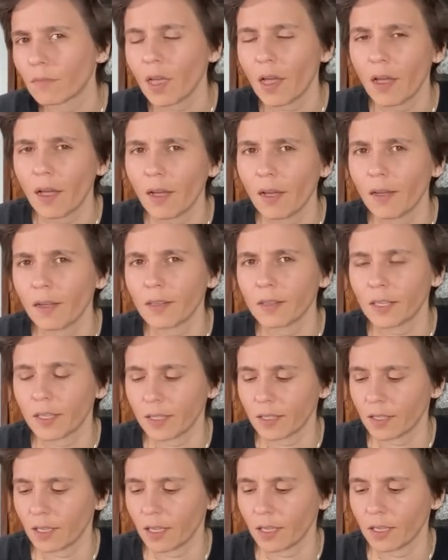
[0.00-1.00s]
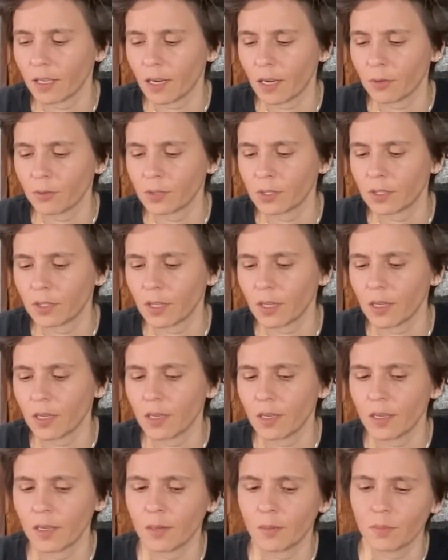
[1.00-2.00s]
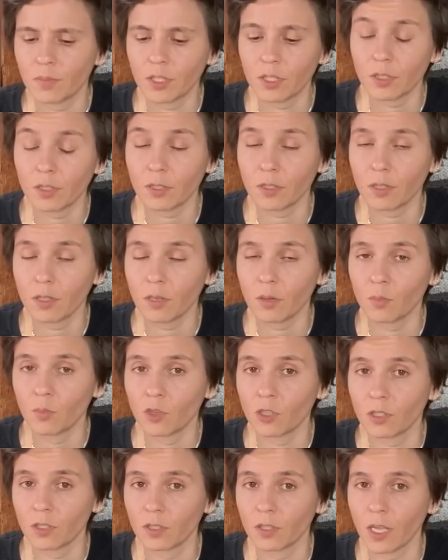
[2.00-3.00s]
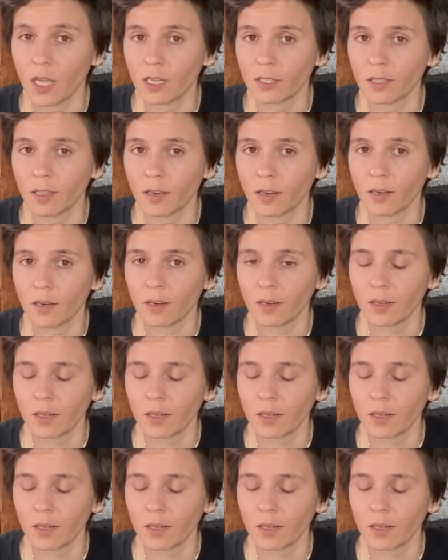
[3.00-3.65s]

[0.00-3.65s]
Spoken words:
like hanging out with them. There's a little more than that here,